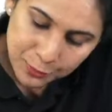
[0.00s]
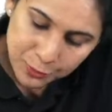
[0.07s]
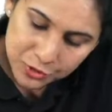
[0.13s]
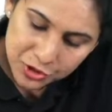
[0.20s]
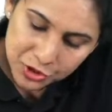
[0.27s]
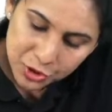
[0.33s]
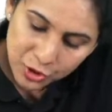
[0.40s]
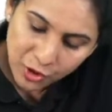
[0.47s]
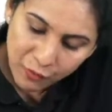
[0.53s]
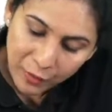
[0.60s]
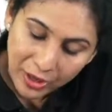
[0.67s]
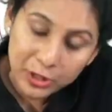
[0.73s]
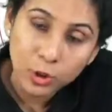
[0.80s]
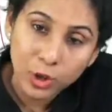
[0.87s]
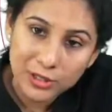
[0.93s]
the position of
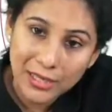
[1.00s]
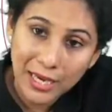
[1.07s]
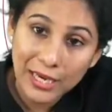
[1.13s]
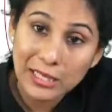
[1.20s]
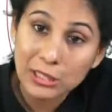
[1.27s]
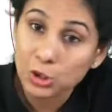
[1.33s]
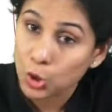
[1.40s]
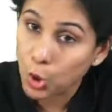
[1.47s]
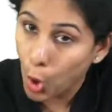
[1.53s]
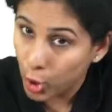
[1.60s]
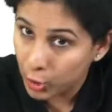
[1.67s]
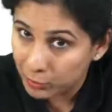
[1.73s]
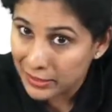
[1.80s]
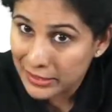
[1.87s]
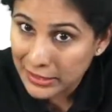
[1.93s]
my condyle
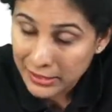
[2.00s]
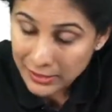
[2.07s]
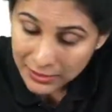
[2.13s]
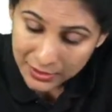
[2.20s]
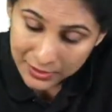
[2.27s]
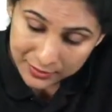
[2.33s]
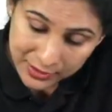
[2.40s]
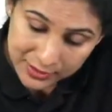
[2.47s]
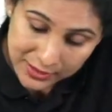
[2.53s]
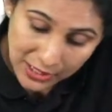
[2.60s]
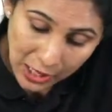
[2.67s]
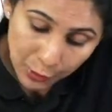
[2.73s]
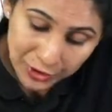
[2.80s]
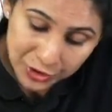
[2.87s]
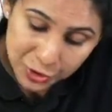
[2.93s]
normally. This
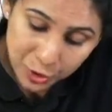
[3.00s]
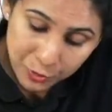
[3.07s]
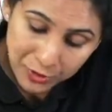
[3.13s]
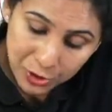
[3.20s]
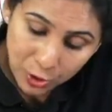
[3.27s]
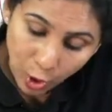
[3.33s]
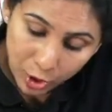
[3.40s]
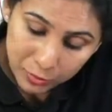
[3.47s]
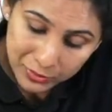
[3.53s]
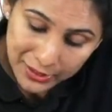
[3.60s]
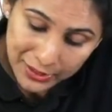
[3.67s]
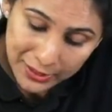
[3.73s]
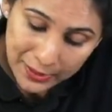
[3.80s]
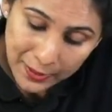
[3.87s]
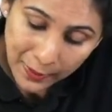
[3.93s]
is how it should be
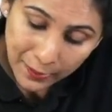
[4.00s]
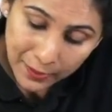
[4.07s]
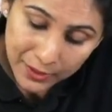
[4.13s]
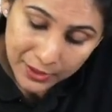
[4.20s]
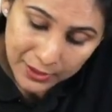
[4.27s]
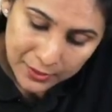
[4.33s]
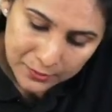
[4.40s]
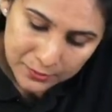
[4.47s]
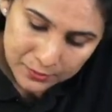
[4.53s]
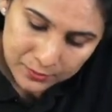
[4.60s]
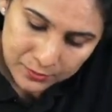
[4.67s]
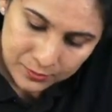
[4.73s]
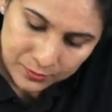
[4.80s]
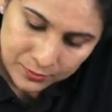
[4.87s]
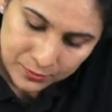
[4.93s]
normally
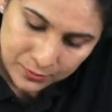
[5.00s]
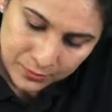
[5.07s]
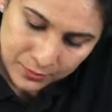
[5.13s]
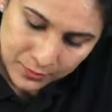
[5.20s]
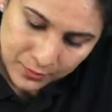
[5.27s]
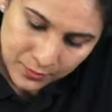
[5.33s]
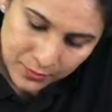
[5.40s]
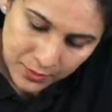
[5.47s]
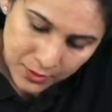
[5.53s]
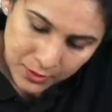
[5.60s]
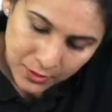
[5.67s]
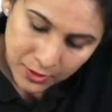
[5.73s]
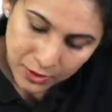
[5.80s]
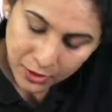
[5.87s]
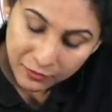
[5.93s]

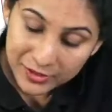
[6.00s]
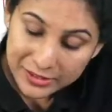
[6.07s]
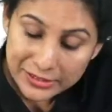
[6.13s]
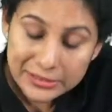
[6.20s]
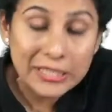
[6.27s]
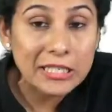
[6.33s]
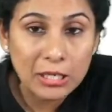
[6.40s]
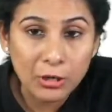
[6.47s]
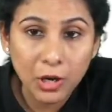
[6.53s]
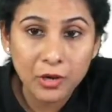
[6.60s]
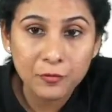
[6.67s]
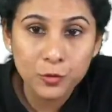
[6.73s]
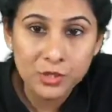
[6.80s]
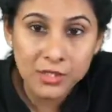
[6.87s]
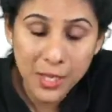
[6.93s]
within the
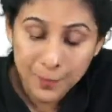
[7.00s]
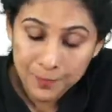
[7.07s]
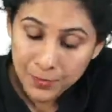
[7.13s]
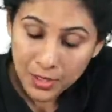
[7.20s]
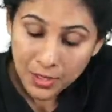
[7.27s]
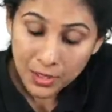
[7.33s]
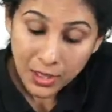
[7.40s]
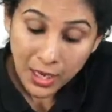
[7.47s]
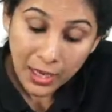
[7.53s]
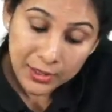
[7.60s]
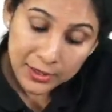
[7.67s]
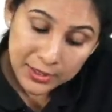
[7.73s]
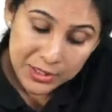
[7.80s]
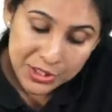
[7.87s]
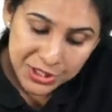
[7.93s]
glenoid fossa.
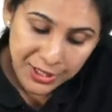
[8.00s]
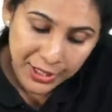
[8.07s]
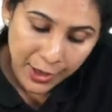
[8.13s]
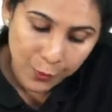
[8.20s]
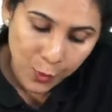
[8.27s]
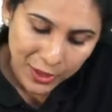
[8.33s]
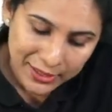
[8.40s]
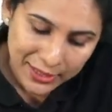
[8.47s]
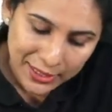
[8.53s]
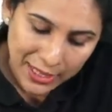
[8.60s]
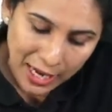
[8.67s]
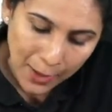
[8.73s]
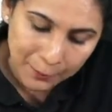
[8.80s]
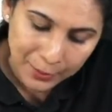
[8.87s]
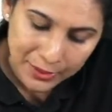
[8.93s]
Under GA, what
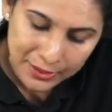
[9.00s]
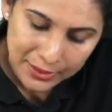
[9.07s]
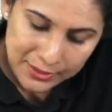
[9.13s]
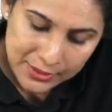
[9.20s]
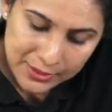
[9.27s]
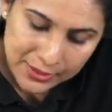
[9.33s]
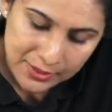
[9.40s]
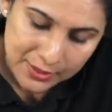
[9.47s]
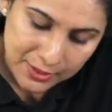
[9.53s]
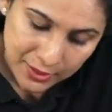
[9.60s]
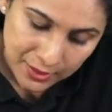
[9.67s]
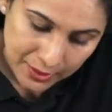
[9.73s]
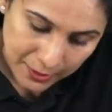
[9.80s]
can happen is,